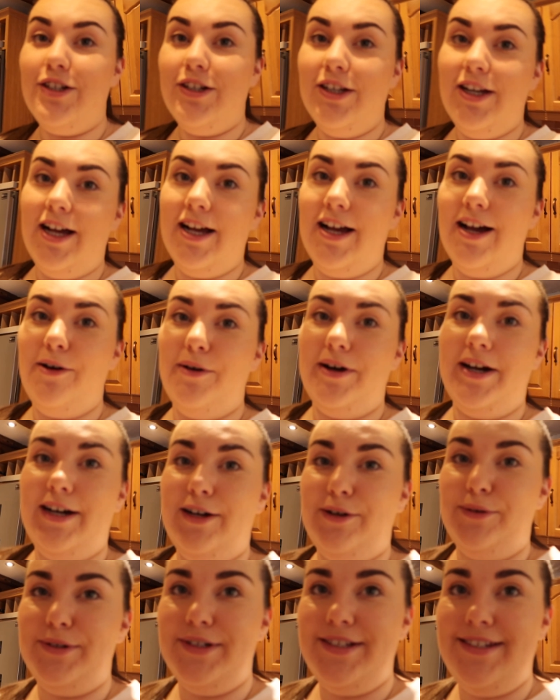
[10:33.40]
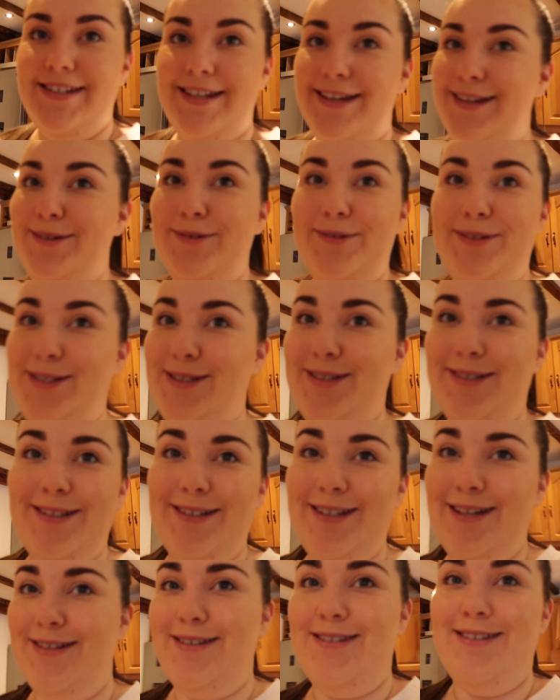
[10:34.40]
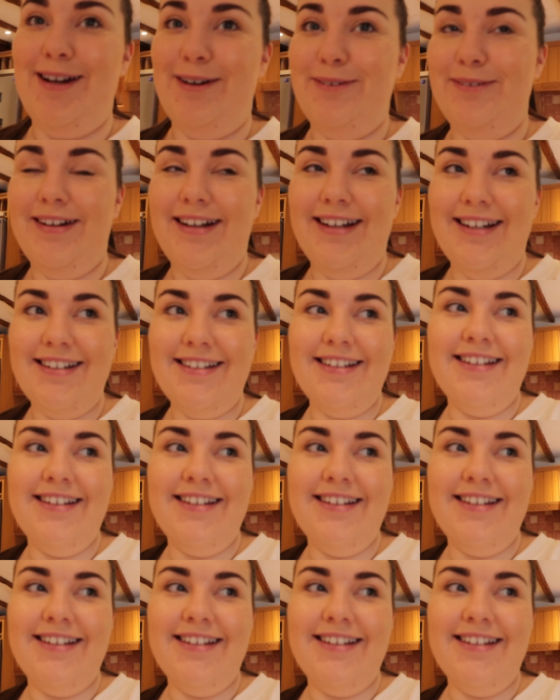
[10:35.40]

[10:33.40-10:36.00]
look like our house. It's so weird.